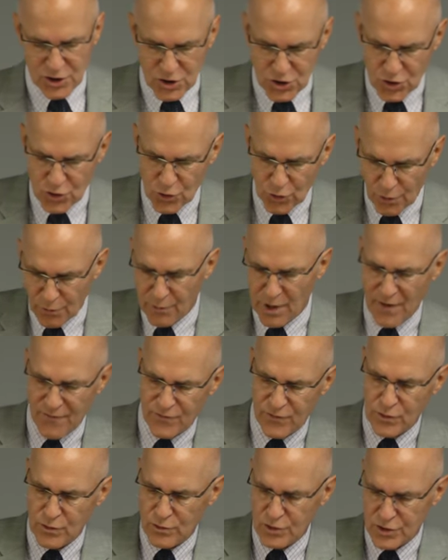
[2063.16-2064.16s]
a sure
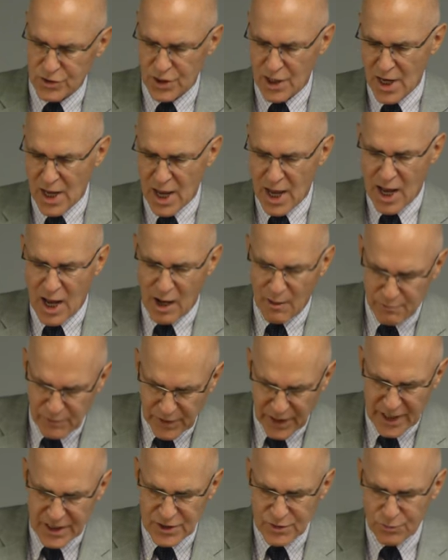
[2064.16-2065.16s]
refuge, a
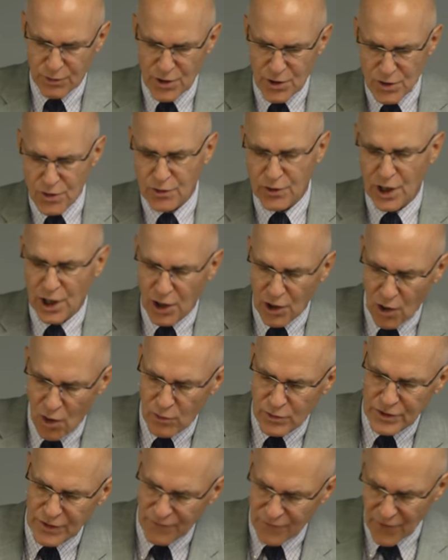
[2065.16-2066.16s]
place where you can
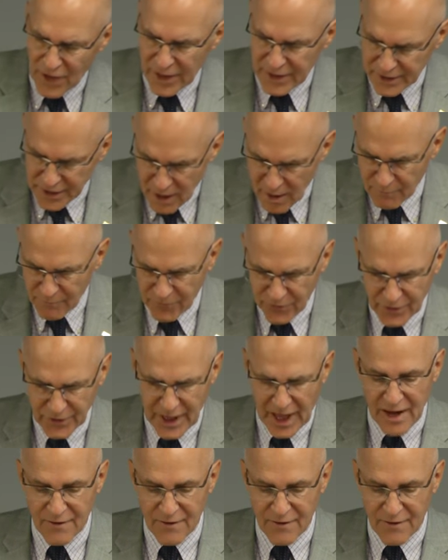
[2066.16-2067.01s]
go to find comfort